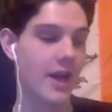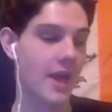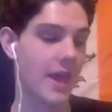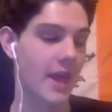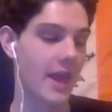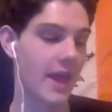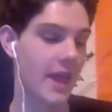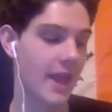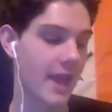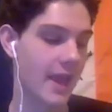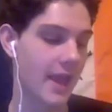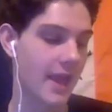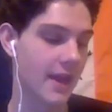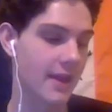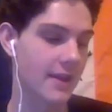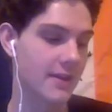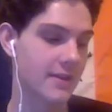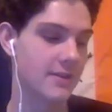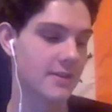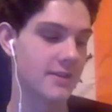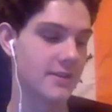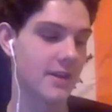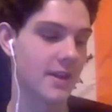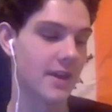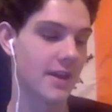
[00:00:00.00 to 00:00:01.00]
And
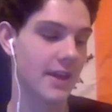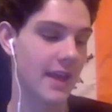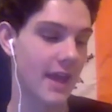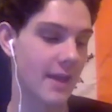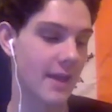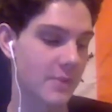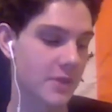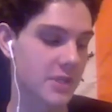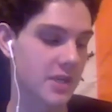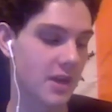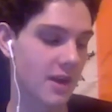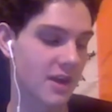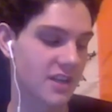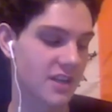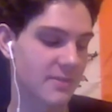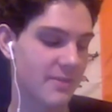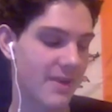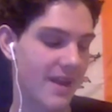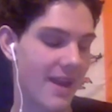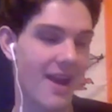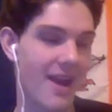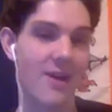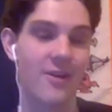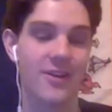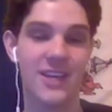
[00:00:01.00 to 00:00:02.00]
Kemba talked
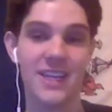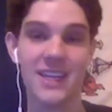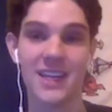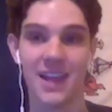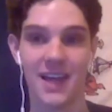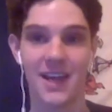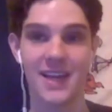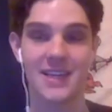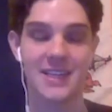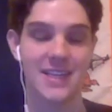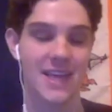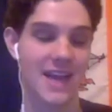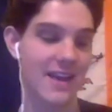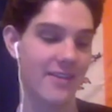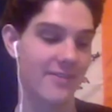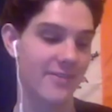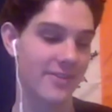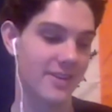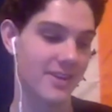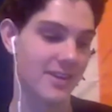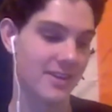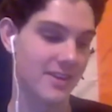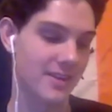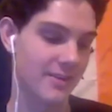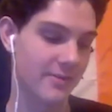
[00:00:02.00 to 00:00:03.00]
about how he liked
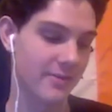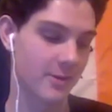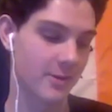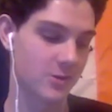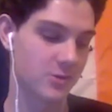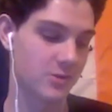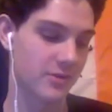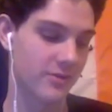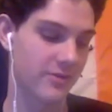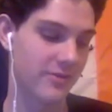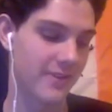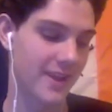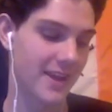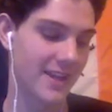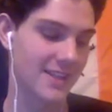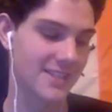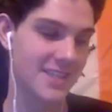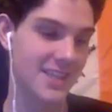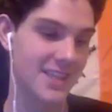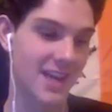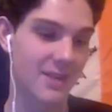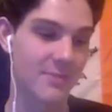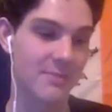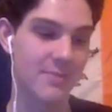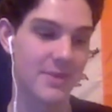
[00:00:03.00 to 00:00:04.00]
having the virtual fans. He
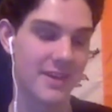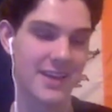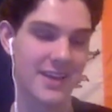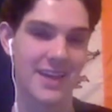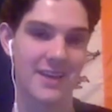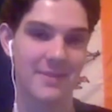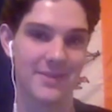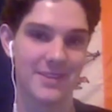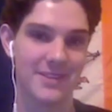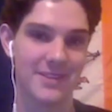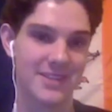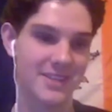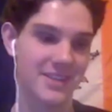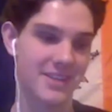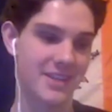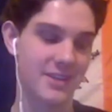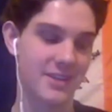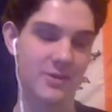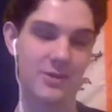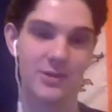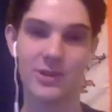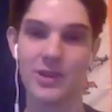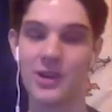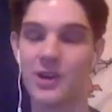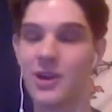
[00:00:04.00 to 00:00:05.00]
liked being able to,
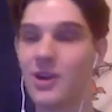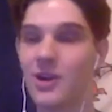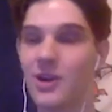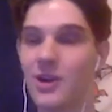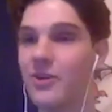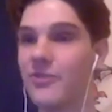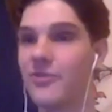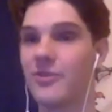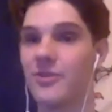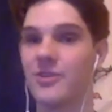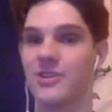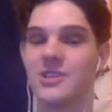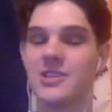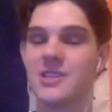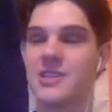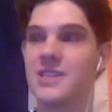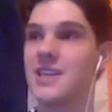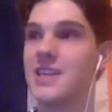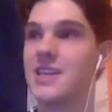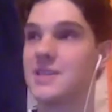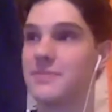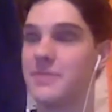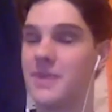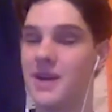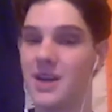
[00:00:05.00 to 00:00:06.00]
look over and see
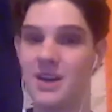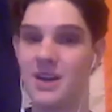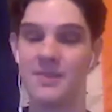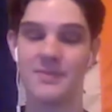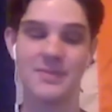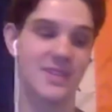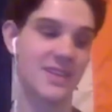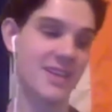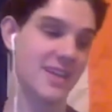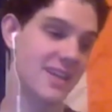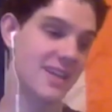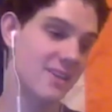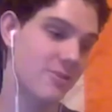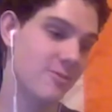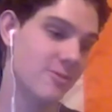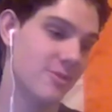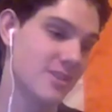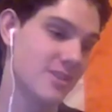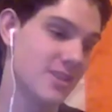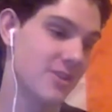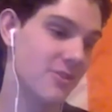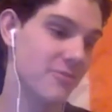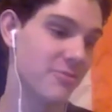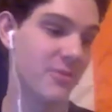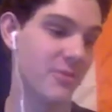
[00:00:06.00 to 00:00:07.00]
his moms like he was,
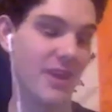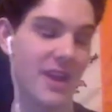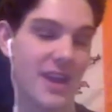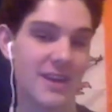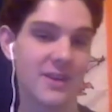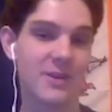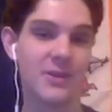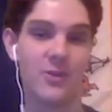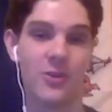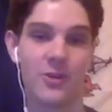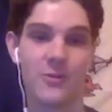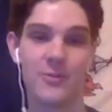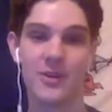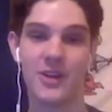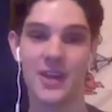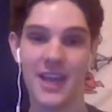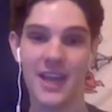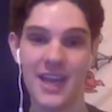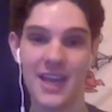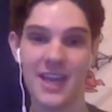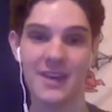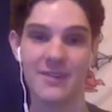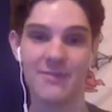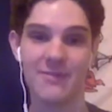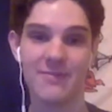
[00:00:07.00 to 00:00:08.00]
playing a normal
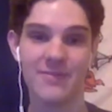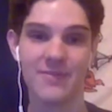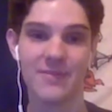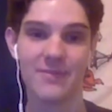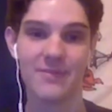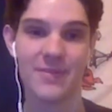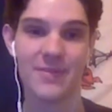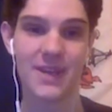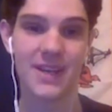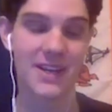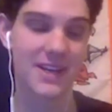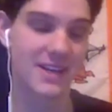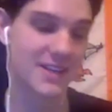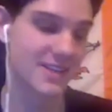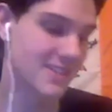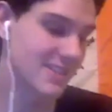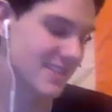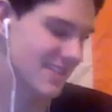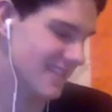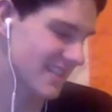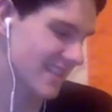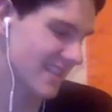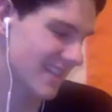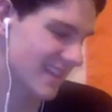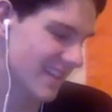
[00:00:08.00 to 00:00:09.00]
game, because
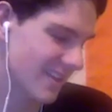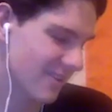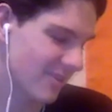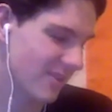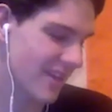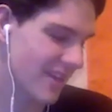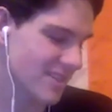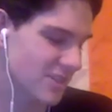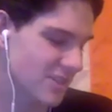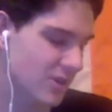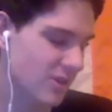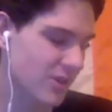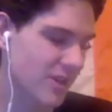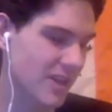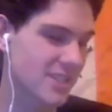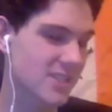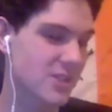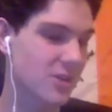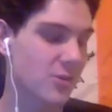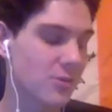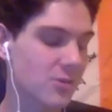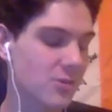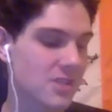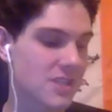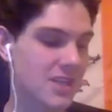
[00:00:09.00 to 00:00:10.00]
it's
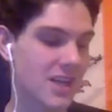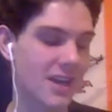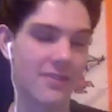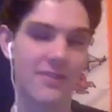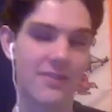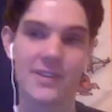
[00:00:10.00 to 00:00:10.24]
cool stuff.